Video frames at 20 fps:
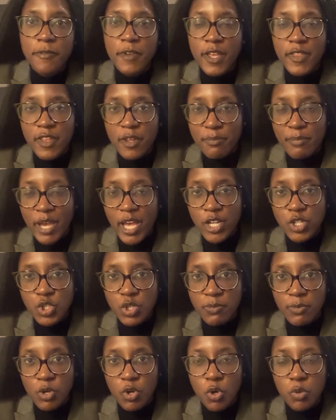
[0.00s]
and then
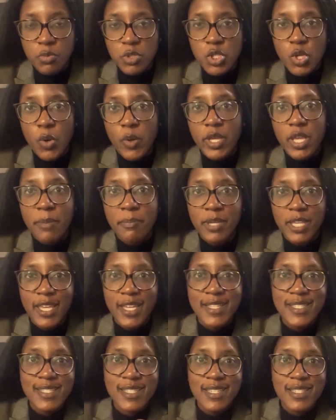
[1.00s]
Patrick Mahomes going up
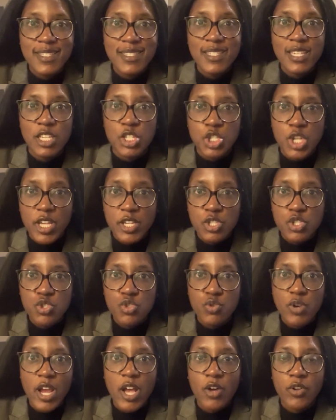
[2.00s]
against CJ
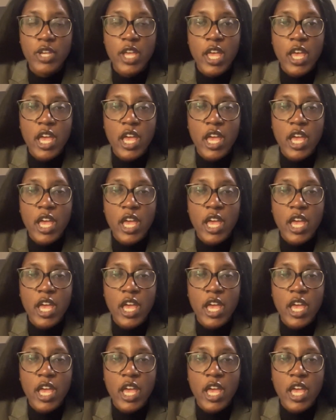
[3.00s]
Stroud.